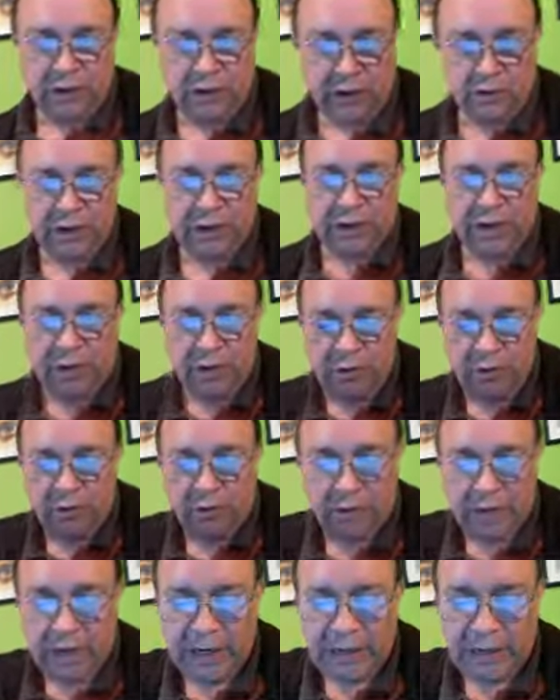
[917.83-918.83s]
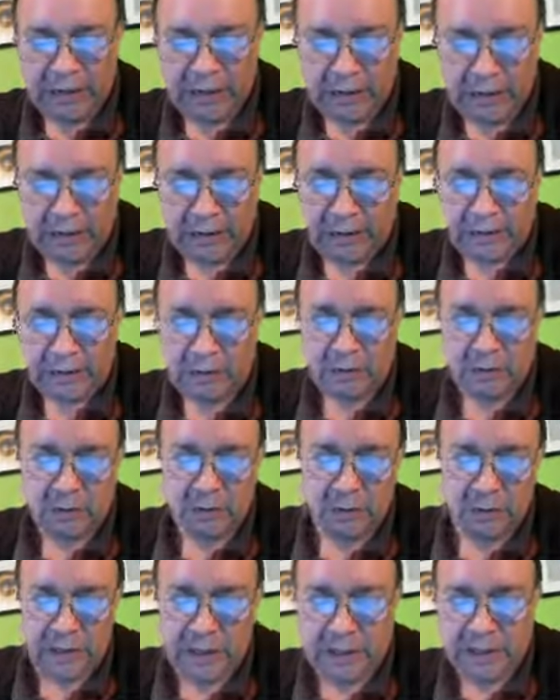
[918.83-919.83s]
so now we can come back
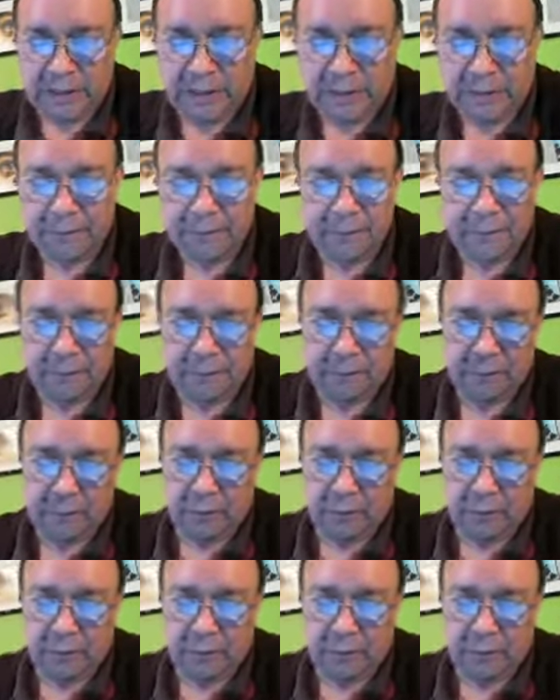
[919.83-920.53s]
to